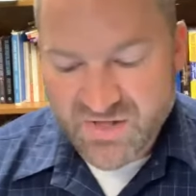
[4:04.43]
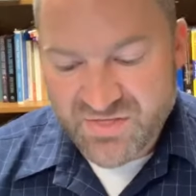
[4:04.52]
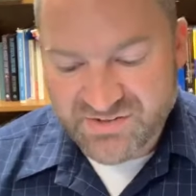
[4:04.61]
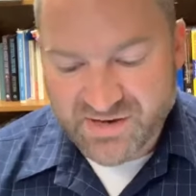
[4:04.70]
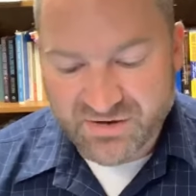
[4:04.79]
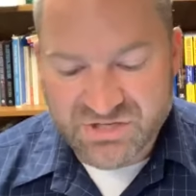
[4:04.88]

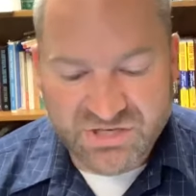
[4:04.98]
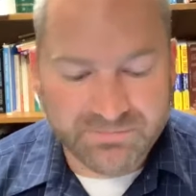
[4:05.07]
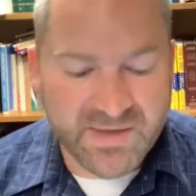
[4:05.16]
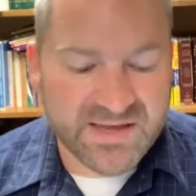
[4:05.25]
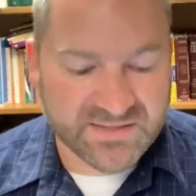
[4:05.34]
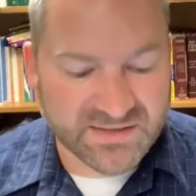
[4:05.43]
This how you shall
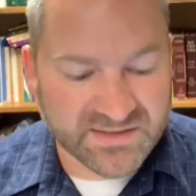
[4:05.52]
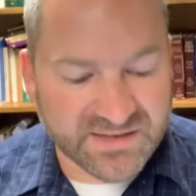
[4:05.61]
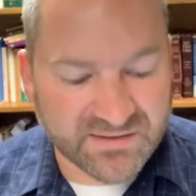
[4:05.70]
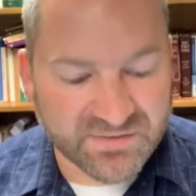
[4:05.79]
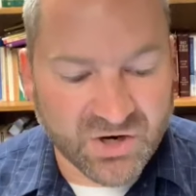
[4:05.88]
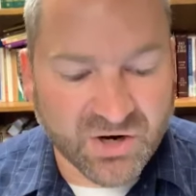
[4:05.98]
make it. The length
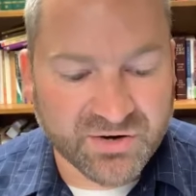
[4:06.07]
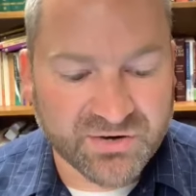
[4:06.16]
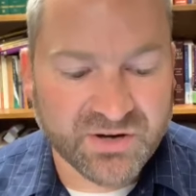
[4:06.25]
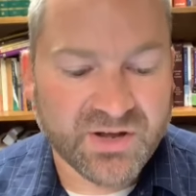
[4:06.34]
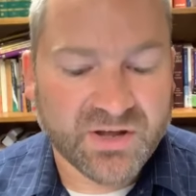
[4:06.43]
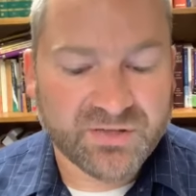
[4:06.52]
of the ark,